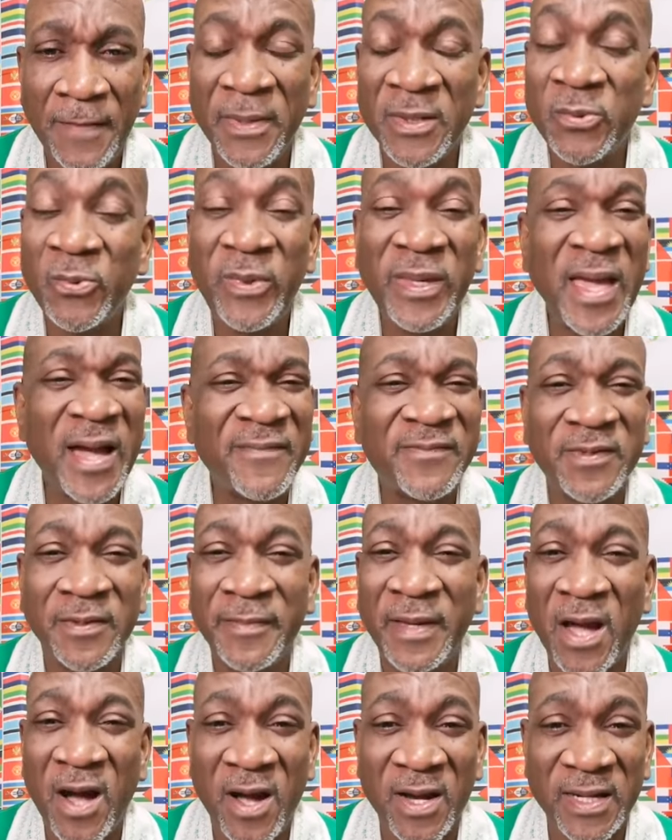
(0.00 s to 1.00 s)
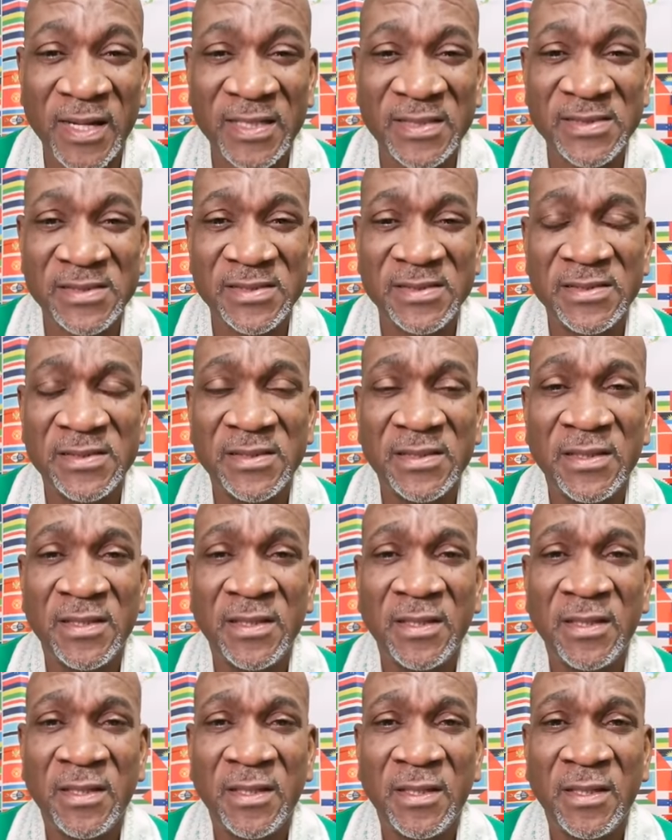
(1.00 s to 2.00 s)
But we have to be honest
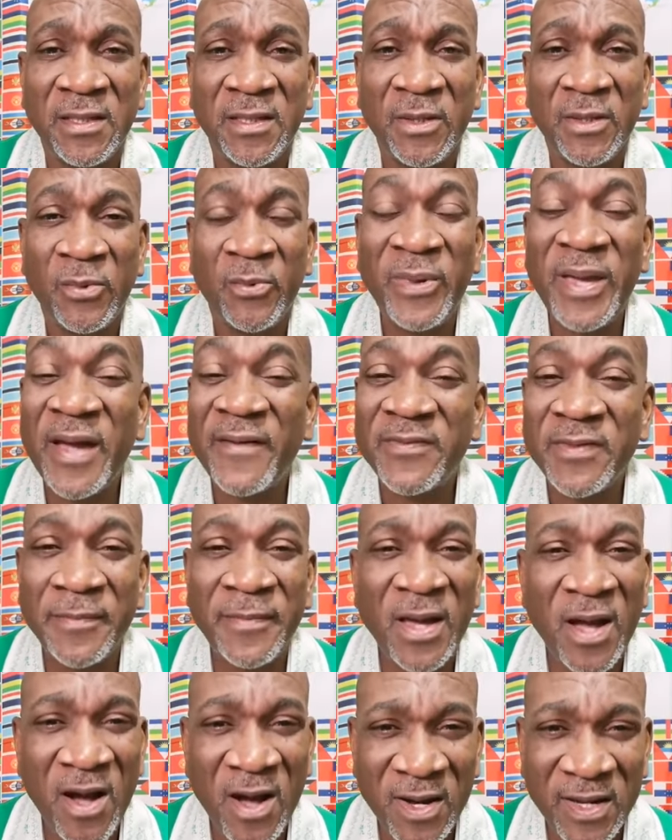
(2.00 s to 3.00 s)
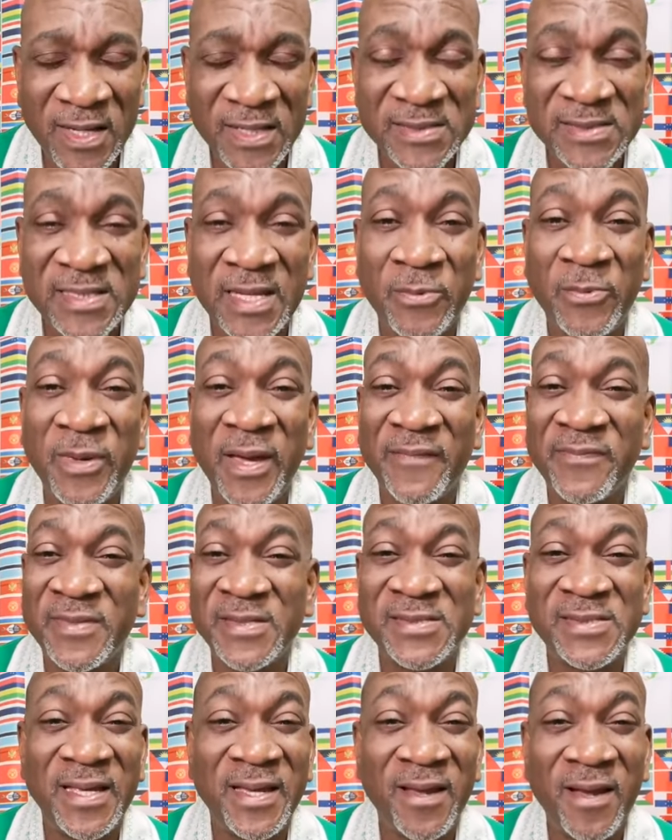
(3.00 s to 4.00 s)
we have to be honest and we have
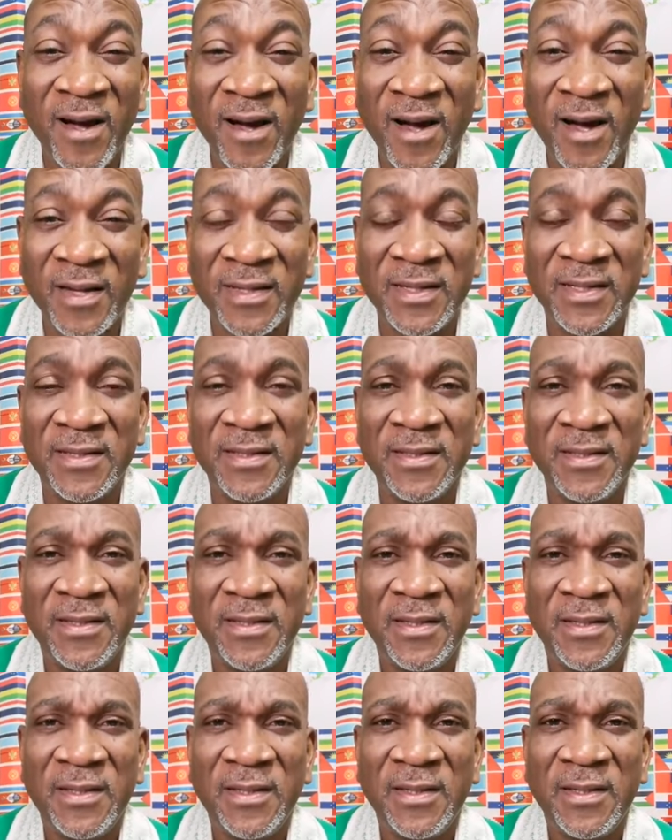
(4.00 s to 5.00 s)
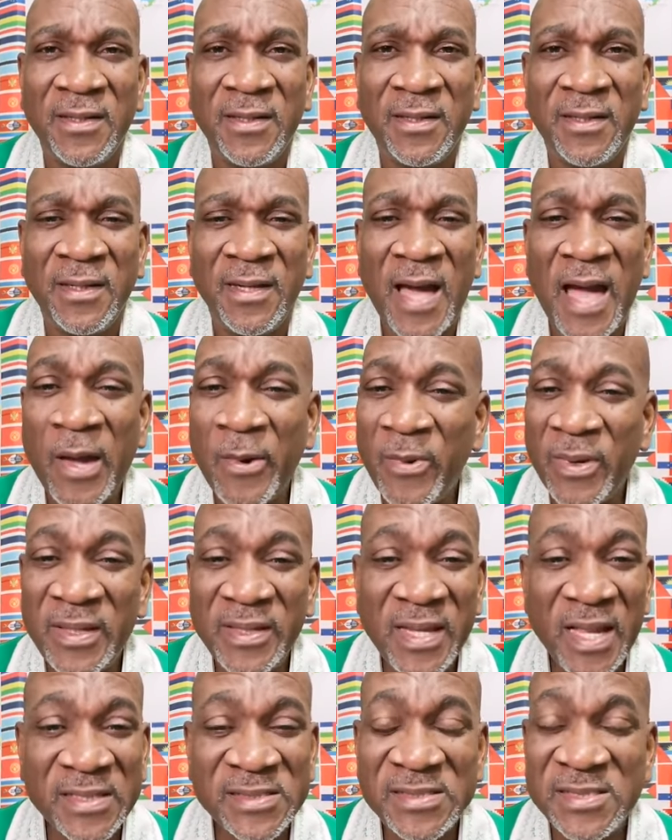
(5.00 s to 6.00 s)
to say, God, I
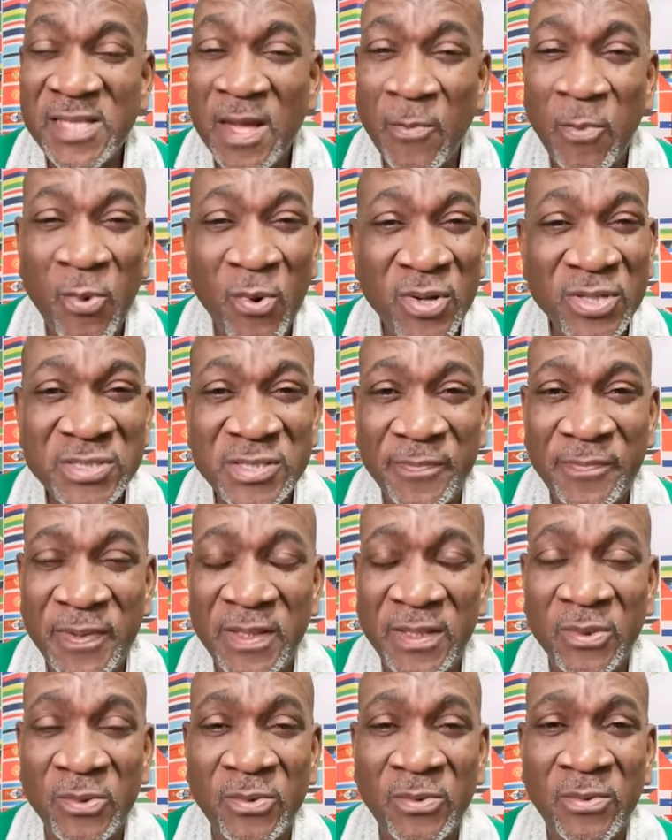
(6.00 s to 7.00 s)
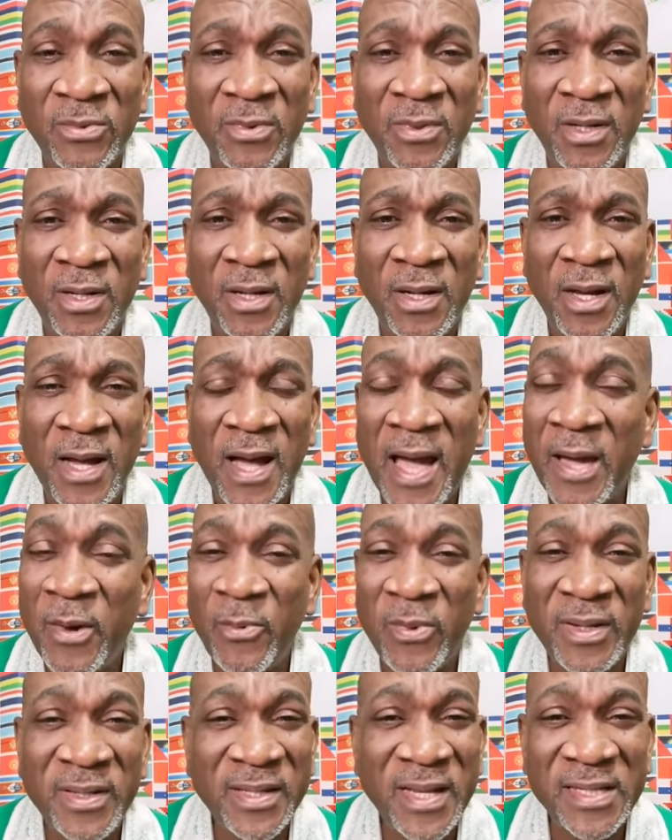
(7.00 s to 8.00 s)
will not stop worshiping you. I
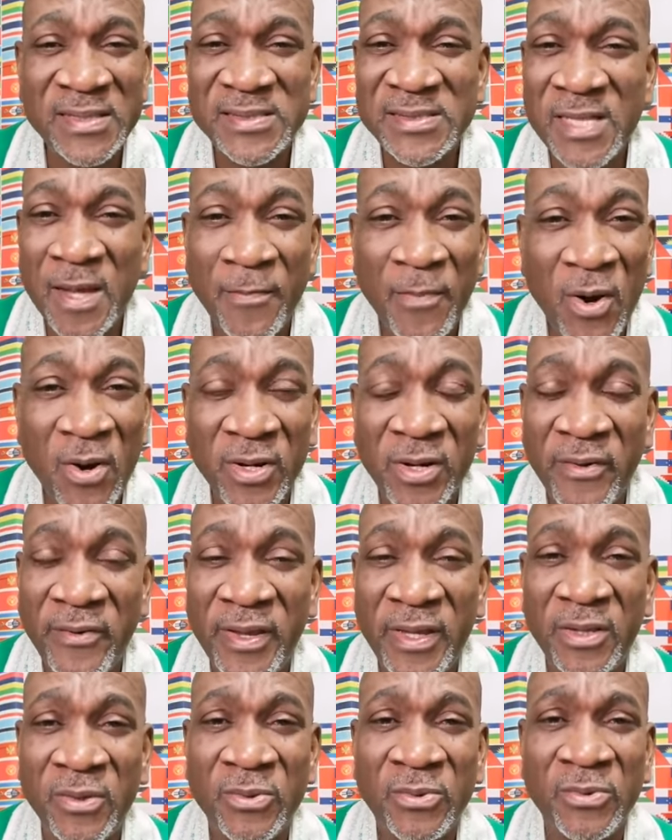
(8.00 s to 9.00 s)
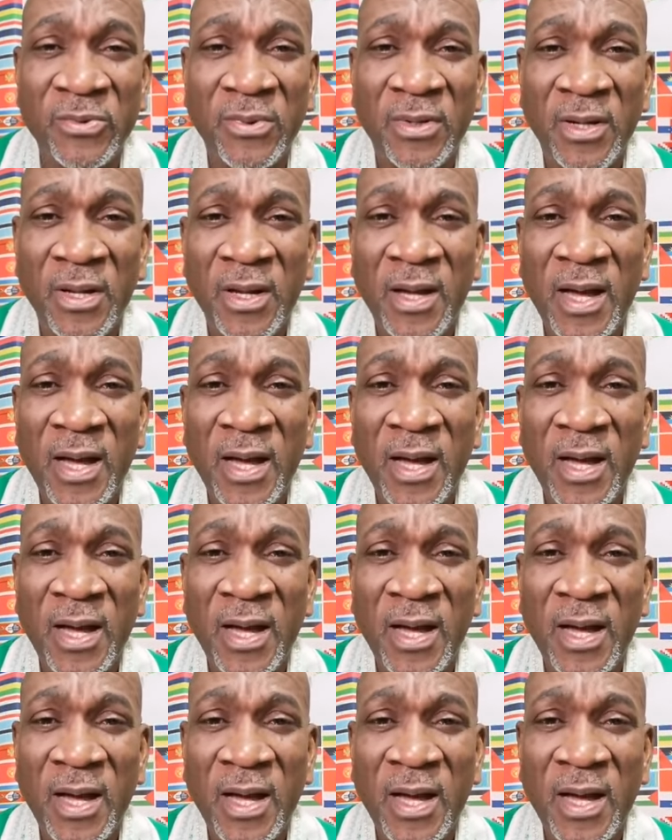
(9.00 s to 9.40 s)
will not stop honoring you.